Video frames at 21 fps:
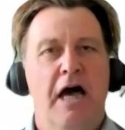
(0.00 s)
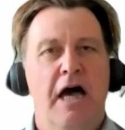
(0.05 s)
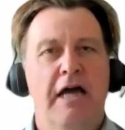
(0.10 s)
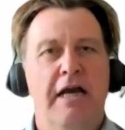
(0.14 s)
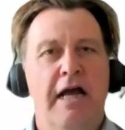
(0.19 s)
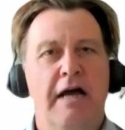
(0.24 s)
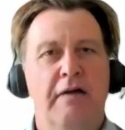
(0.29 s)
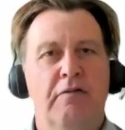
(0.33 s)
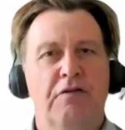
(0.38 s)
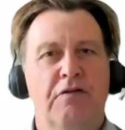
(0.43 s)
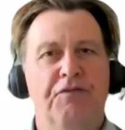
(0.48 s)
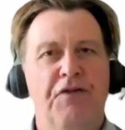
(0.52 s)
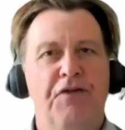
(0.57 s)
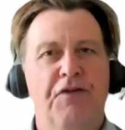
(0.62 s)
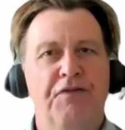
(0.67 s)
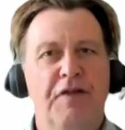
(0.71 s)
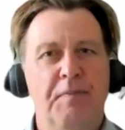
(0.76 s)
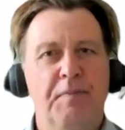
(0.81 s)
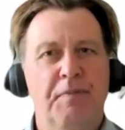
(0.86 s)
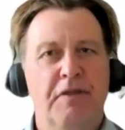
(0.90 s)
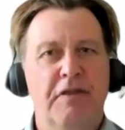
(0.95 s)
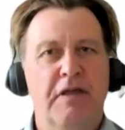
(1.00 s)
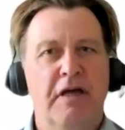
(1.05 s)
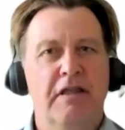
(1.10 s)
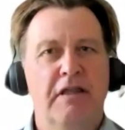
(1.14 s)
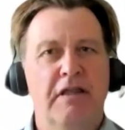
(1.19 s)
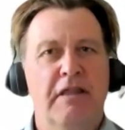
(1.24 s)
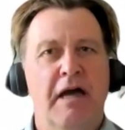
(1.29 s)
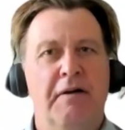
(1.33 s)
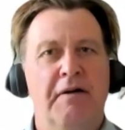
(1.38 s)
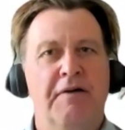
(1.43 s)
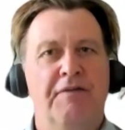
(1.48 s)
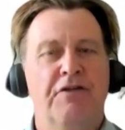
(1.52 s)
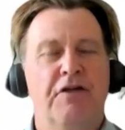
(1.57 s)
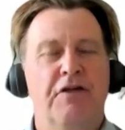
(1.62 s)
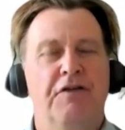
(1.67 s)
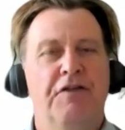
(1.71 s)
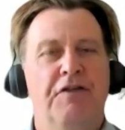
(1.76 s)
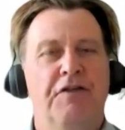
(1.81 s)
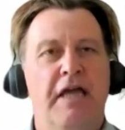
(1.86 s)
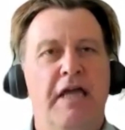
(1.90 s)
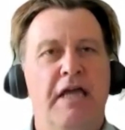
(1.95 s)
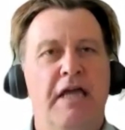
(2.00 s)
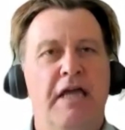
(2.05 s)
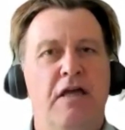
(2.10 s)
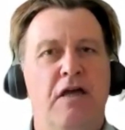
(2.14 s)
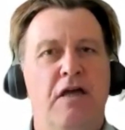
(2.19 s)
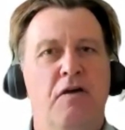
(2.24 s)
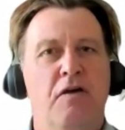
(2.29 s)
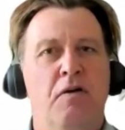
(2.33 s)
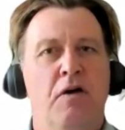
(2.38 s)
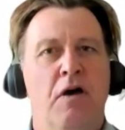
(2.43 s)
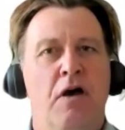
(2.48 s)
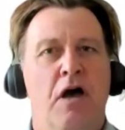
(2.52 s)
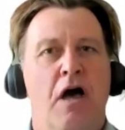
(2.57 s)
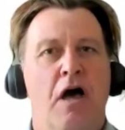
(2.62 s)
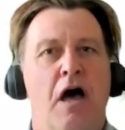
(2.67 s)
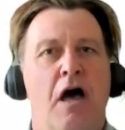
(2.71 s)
announced 50% tariffs on the EU,